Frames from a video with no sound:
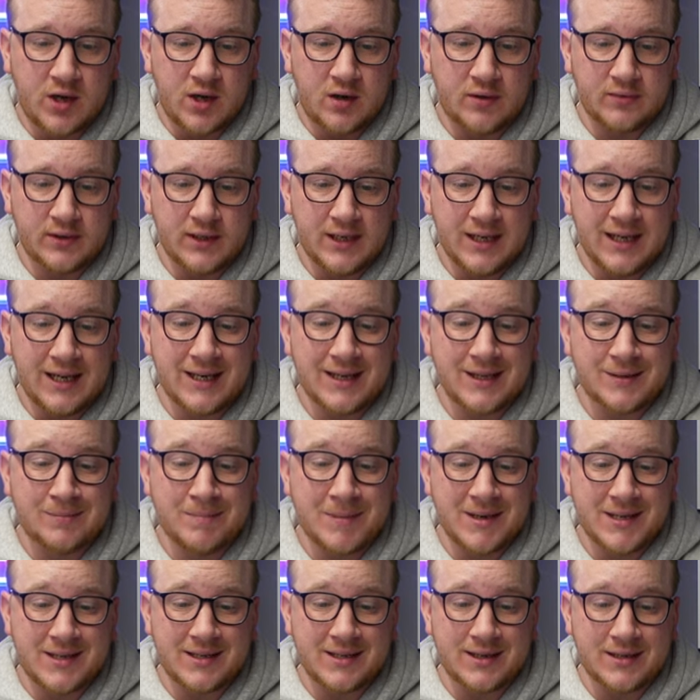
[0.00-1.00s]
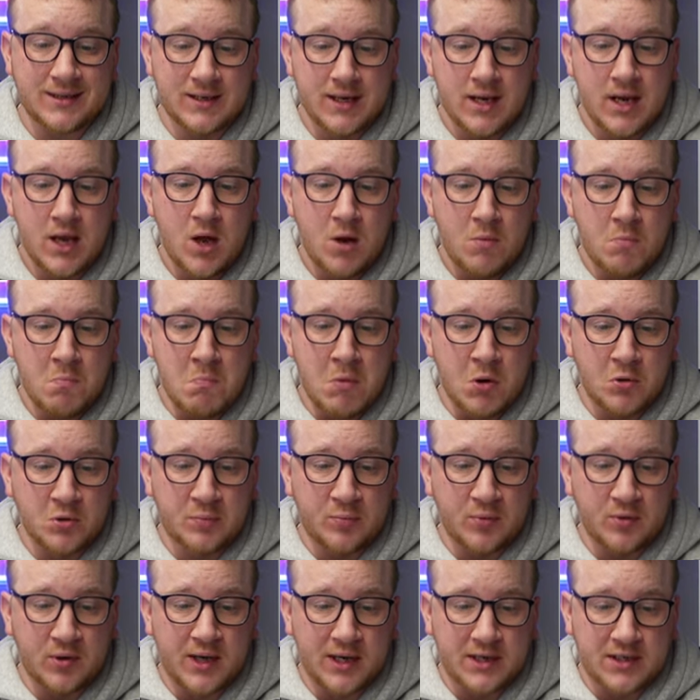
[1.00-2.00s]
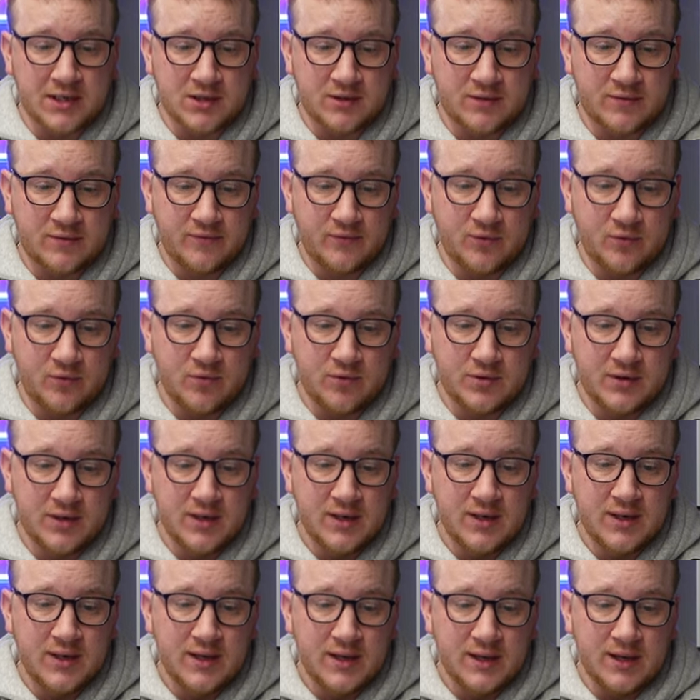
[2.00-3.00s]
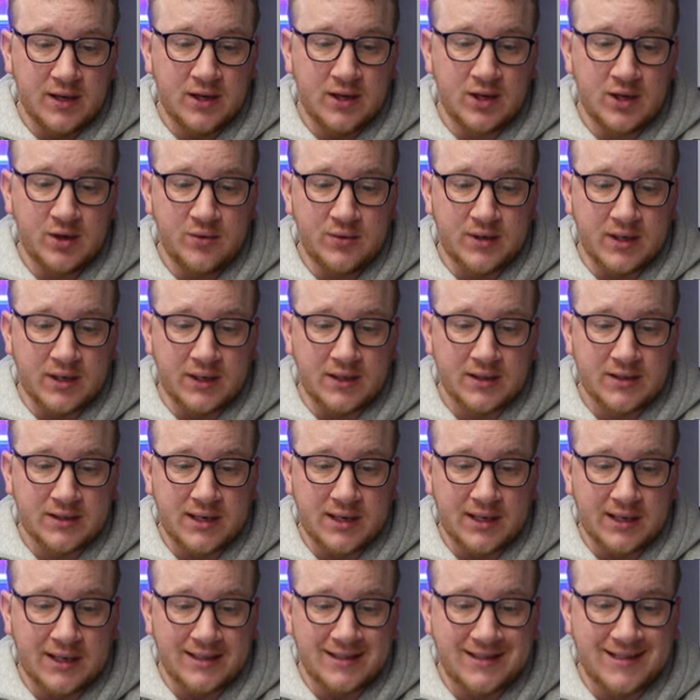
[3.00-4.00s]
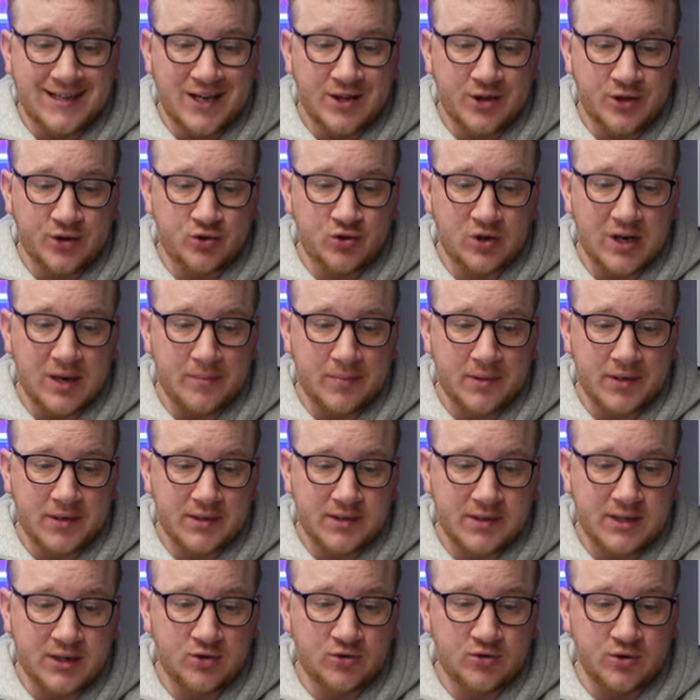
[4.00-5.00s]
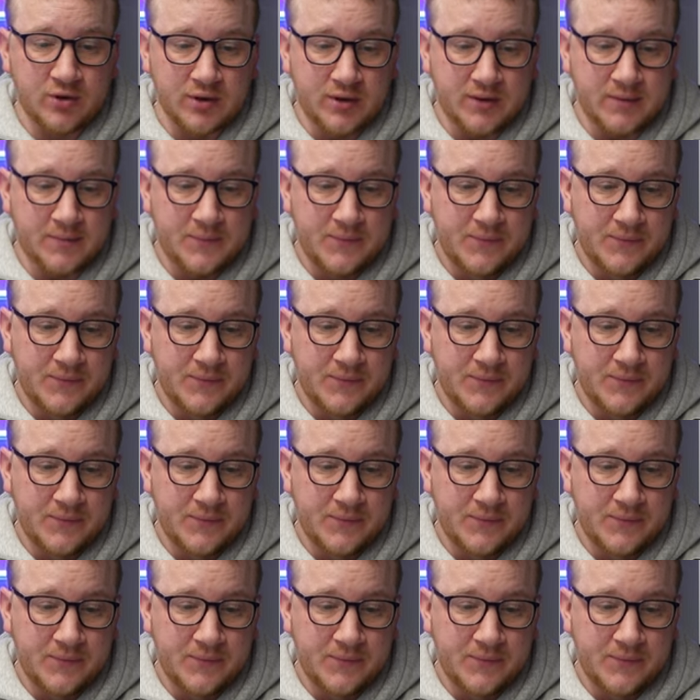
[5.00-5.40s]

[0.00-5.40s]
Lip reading: after he admitted multiple cases of fraud, including selling a death trap Citroen.